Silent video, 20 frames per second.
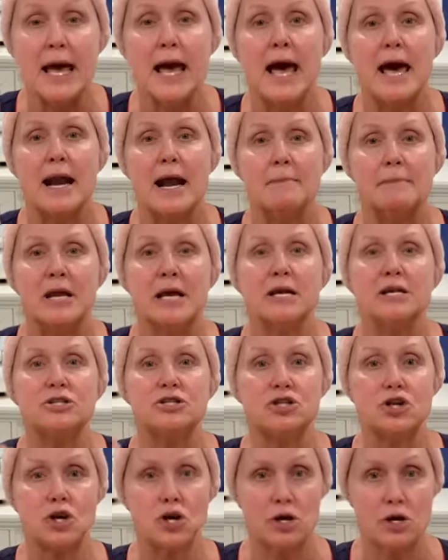and I'm going to
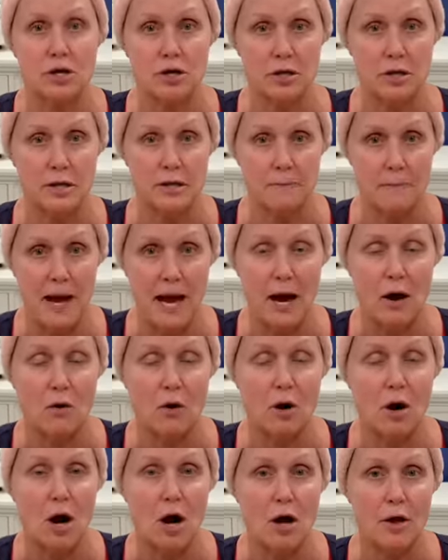turn the
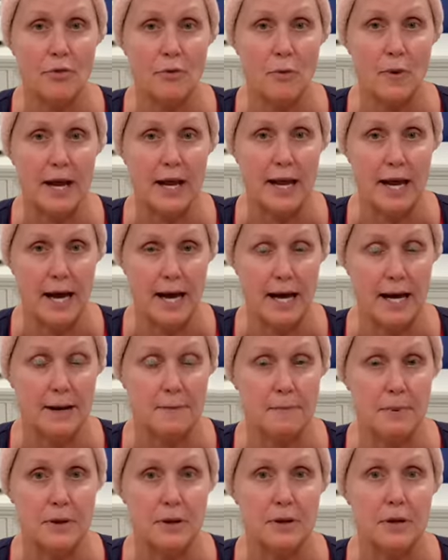power all the way
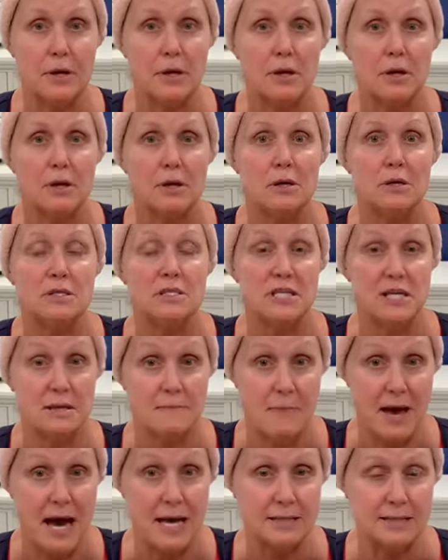up to the
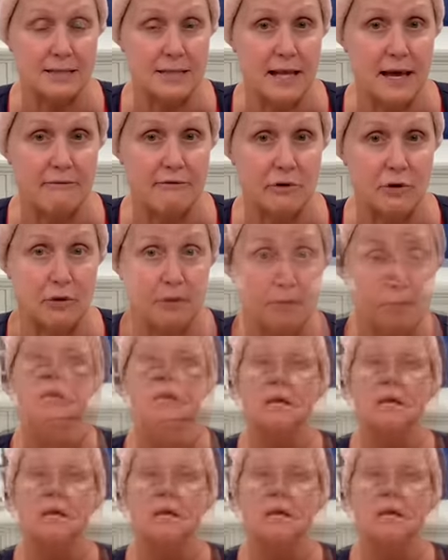max level.